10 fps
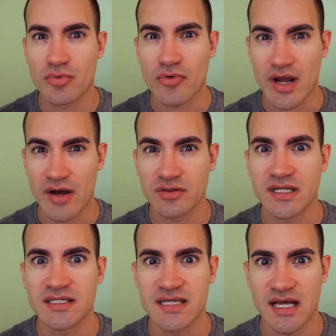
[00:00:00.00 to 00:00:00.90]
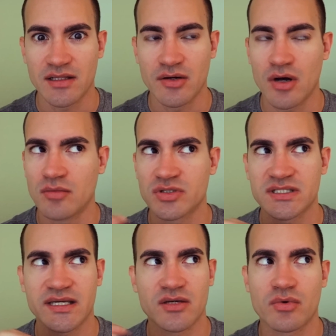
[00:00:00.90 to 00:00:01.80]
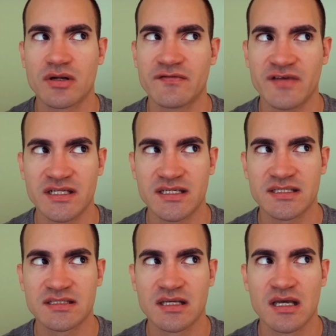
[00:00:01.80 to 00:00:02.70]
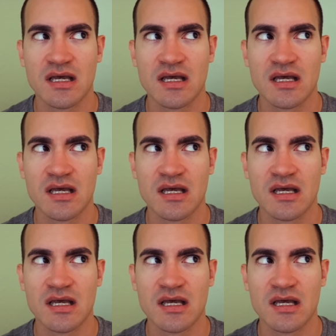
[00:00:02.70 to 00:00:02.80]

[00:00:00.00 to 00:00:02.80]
brown and yellow, almost like you were in Venus,